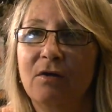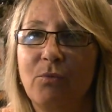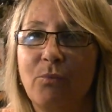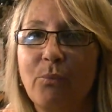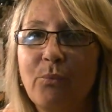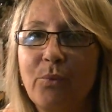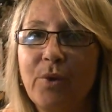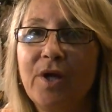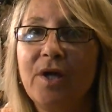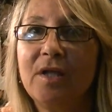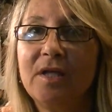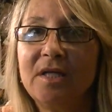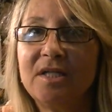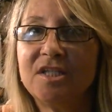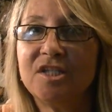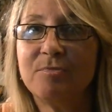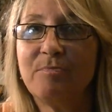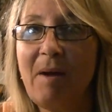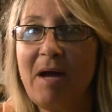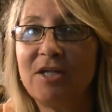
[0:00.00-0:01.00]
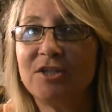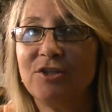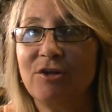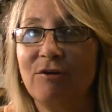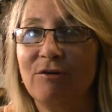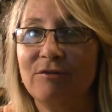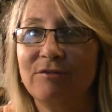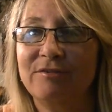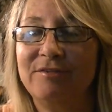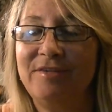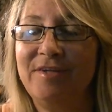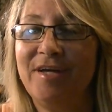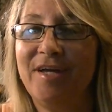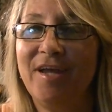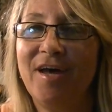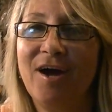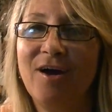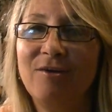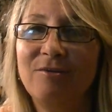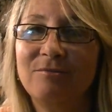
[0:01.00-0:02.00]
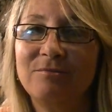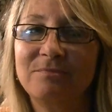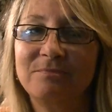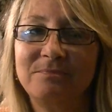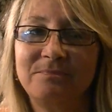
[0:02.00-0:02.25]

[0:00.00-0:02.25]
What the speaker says: really special, you know.